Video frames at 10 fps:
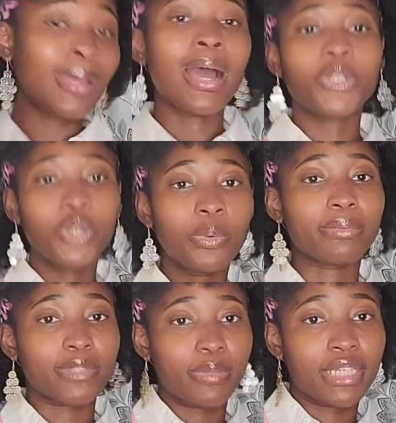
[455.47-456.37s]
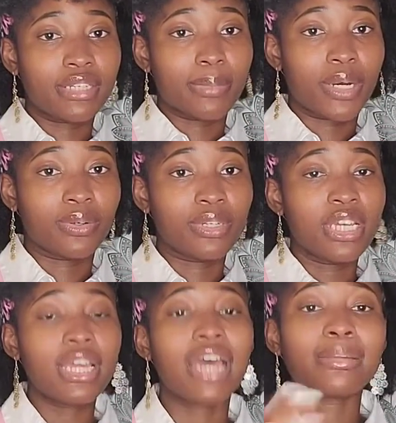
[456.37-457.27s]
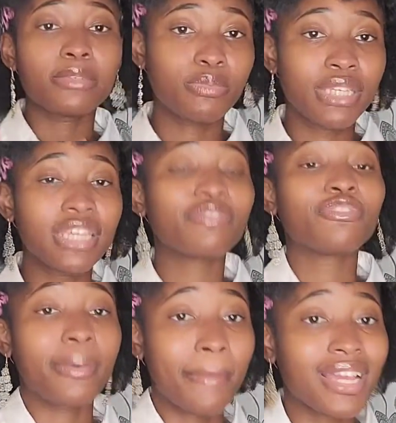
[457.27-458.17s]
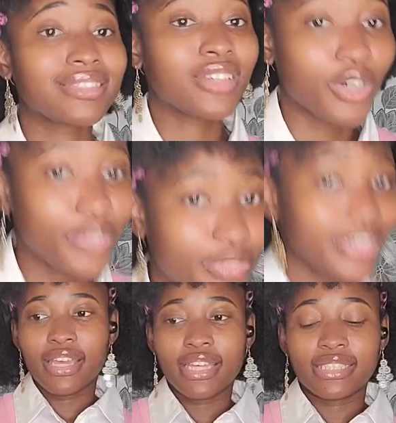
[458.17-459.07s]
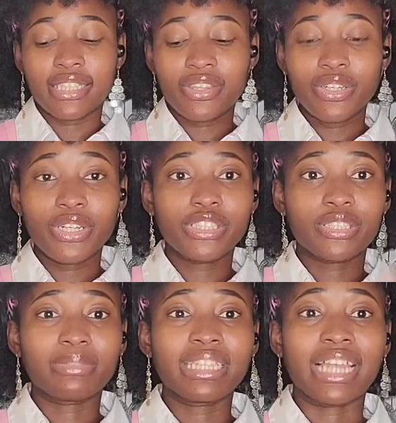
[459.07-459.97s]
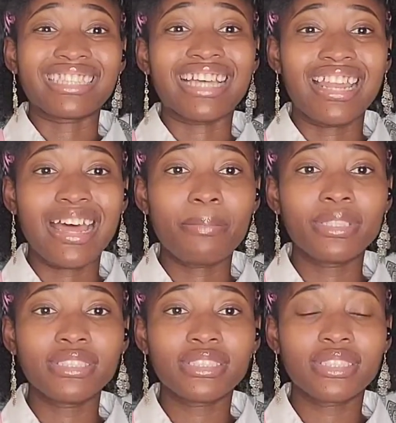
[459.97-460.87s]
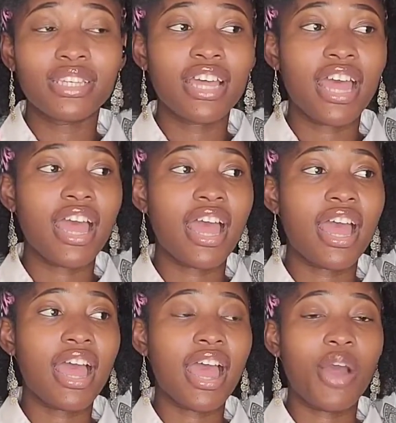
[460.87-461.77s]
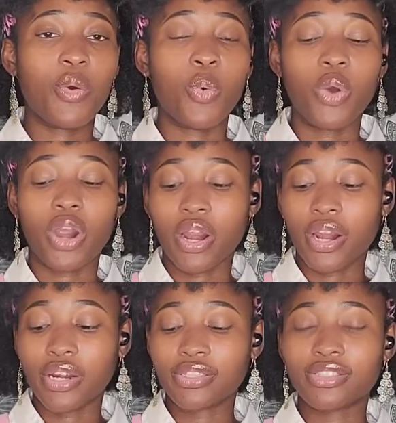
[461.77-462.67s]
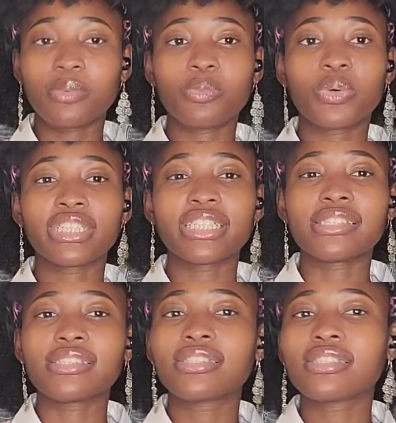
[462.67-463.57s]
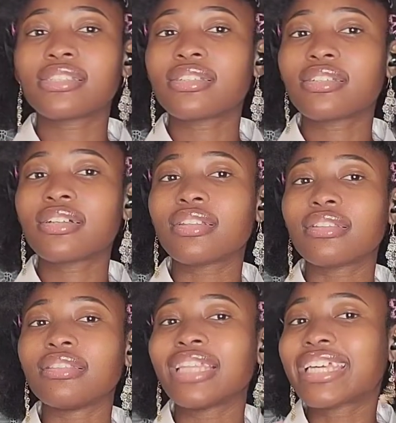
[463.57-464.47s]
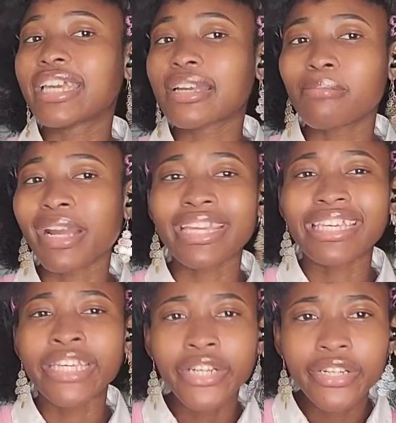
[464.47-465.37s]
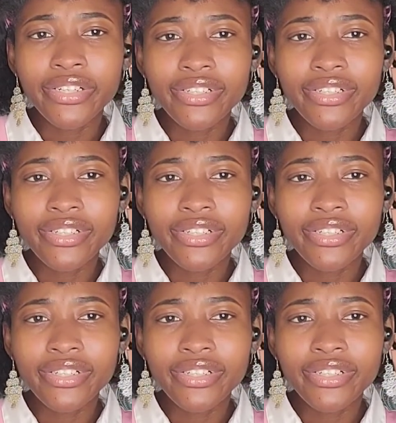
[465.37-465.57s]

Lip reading: I know what I'm speaking about, and I'm speaking for myself. It's either something like that happens or someone is licking my ear.